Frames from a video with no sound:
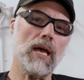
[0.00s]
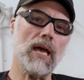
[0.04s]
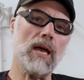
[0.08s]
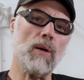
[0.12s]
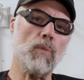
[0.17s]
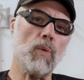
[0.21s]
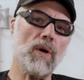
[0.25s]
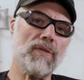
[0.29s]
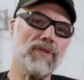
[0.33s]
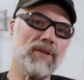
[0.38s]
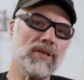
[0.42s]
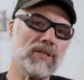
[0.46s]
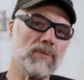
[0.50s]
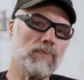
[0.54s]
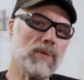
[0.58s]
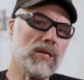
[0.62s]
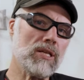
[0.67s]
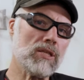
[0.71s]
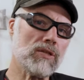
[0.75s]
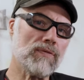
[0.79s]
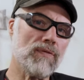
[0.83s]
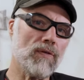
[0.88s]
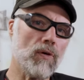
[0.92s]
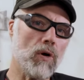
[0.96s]
And what this
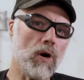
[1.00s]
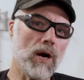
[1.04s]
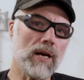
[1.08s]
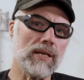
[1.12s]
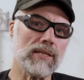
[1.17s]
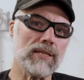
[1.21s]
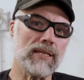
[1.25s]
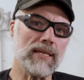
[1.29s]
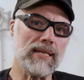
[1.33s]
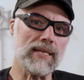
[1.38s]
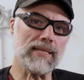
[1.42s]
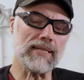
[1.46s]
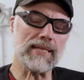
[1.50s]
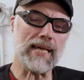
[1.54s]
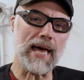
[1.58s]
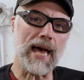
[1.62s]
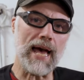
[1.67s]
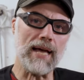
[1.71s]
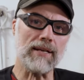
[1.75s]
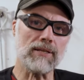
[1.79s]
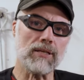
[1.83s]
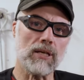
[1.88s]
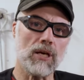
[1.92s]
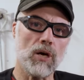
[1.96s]
means for us is
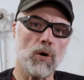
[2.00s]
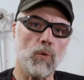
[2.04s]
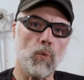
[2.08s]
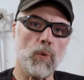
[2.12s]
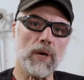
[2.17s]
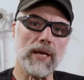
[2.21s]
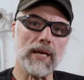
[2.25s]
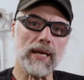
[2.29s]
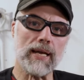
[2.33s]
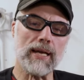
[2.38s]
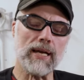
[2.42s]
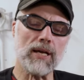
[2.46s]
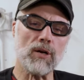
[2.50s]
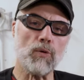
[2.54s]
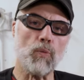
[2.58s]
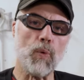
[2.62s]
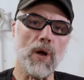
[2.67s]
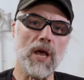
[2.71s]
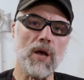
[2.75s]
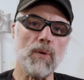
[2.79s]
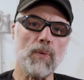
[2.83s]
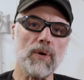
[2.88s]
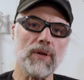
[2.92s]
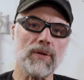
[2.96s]
that we can get
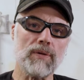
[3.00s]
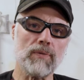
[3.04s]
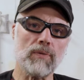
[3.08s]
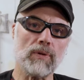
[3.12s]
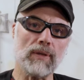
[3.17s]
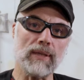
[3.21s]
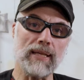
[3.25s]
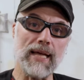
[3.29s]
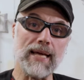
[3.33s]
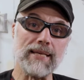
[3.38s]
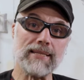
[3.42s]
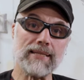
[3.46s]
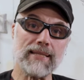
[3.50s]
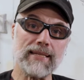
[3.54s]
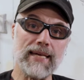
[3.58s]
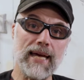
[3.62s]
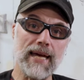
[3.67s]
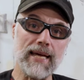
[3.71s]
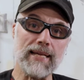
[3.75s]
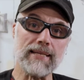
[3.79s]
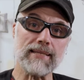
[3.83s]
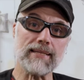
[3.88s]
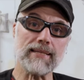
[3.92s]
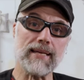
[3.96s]
away with less
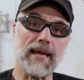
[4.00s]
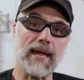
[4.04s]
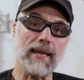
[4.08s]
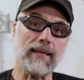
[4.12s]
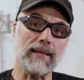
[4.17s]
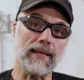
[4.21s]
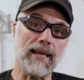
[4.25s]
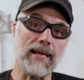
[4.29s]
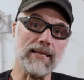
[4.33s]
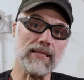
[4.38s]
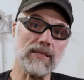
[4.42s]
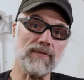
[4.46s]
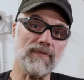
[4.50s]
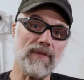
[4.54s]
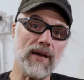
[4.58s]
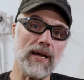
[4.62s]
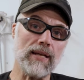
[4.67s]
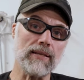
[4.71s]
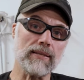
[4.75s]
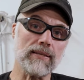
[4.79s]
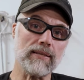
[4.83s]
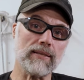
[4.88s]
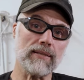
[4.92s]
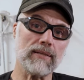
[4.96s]
gates and less
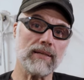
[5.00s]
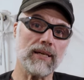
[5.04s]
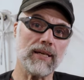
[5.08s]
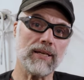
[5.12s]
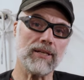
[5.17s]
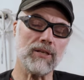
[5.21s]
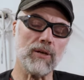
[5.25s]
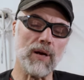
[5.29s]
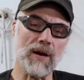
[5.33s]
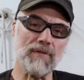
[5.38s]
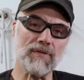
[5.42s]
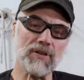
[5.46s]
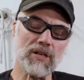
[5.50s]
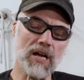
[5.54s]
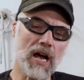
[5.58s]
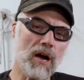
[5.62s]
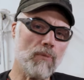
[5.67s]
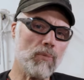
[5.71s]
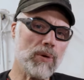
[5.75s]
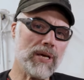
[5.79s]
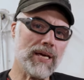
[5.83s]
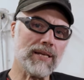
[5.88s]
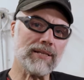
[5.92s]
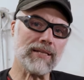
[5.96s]
vents. You know, every
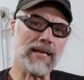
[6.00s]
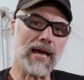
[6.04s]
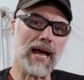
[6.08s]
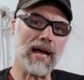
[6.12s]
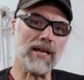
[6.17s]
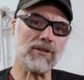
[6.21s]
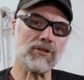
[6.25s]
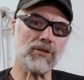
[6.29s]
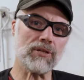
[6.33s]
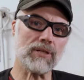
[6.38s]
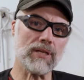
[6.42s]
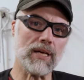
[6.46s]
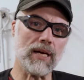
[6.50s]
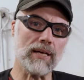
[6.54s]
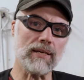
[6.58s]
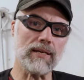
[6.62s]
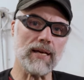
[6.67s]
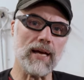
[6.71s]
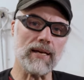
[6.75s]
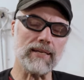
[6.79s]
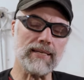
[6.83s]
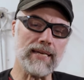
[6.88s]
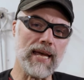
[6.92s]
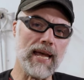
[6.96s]
time we attach
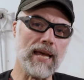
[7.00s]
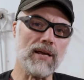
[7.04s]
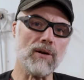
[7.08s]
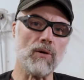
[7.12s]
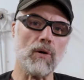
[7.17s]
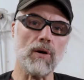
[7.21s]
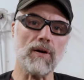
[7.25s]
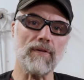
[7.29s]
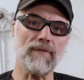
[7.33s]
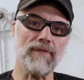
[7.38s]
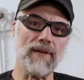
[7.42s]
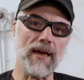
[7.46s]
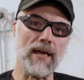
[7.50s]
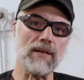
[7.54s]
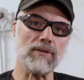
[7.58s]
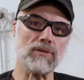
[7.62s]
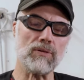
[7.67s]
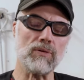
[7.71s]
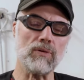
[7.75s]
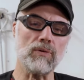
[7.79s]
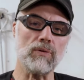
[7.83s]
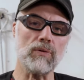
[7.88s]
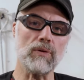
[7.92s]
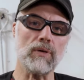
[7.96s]
a, a gate or a vent
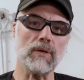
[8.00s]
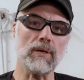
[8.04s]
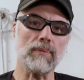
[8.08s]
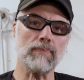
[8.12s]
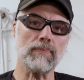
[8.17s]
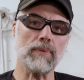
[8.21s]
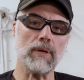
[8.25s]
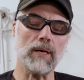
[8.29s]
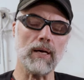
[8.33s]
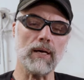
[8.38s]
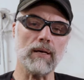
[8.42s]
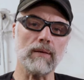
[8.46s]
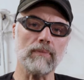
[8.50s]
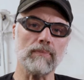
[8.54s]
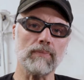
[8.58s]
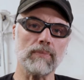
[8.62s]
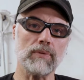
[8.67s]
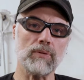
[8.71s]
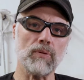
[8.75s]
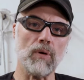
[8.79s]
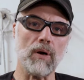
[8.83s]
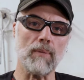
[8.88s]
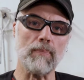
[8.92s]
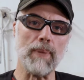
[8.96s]
to, a, um,
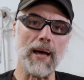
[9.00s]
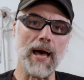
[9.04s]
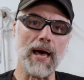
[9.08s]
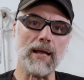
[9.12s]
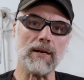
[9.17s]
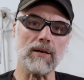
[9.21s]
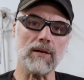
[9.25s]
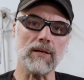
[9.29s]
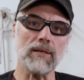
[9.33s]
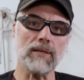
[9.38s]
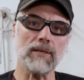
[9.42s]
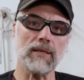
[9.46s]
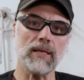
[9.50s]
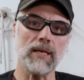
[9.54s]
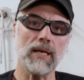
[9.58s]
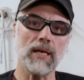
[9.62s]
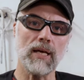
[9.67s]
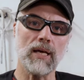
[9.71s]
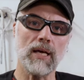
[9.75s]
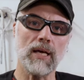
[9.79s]
to our pattern,